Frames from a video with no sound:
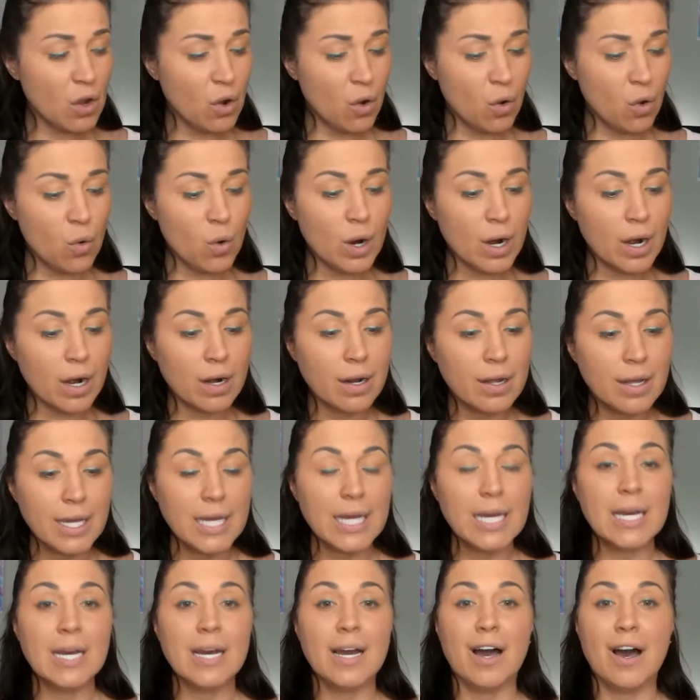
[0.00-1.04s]
Or
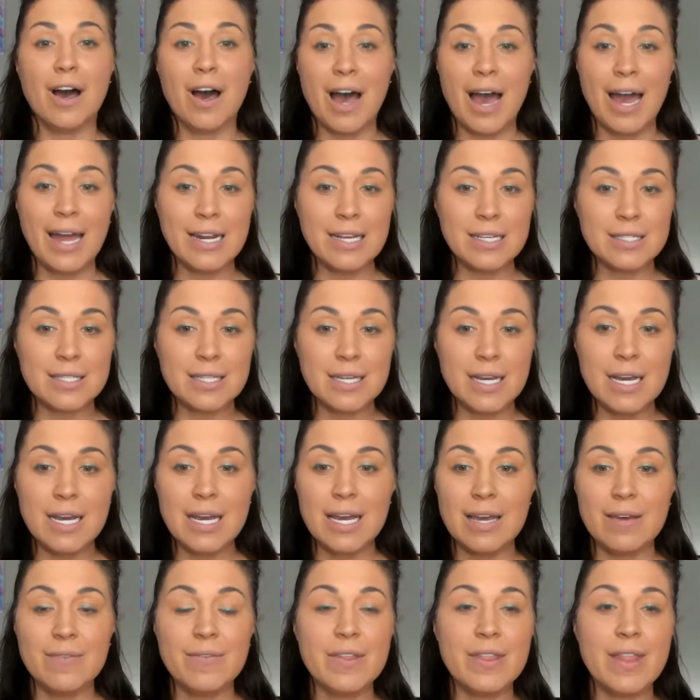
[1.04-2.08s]
honestly,
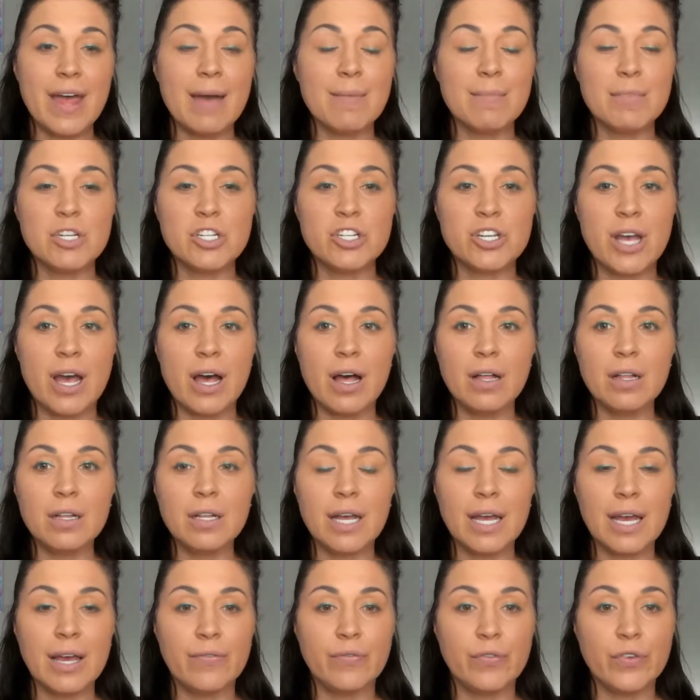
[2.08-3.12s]
even that,
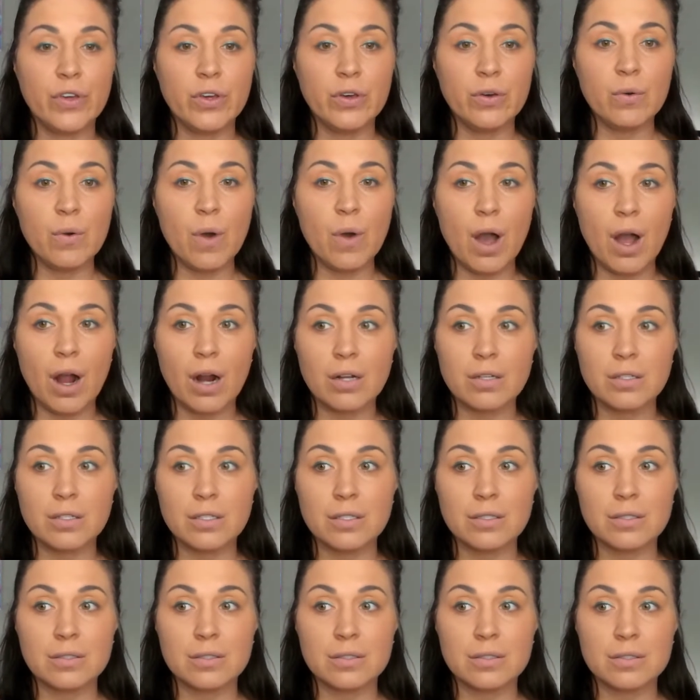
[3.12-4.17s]
Michelle, if you
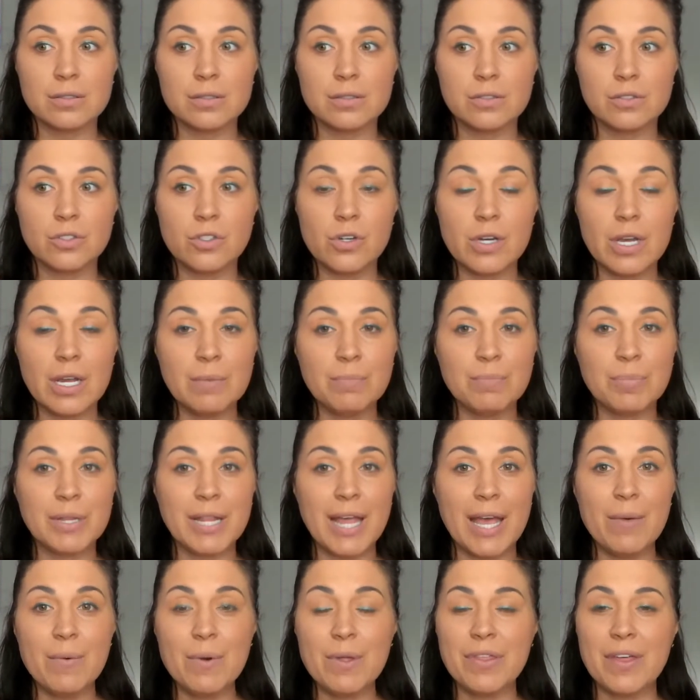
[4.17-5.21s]
are, you can
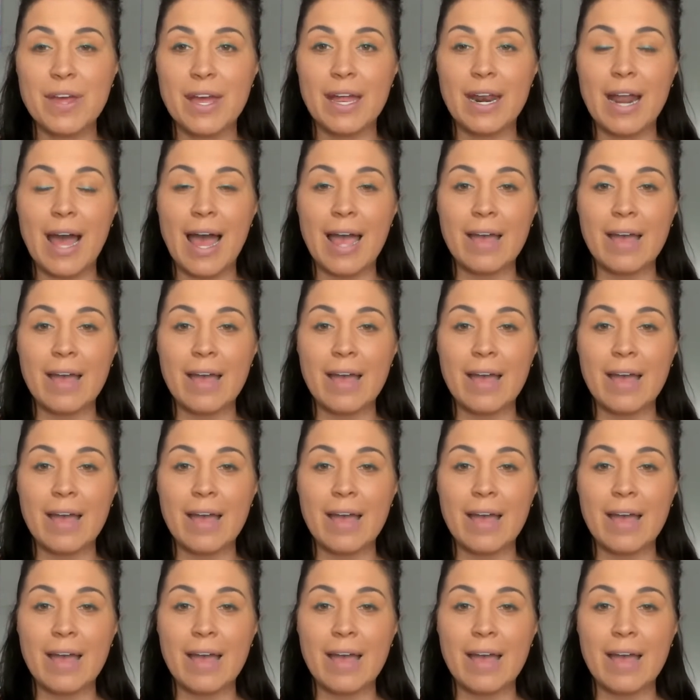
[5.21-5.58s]
play with it.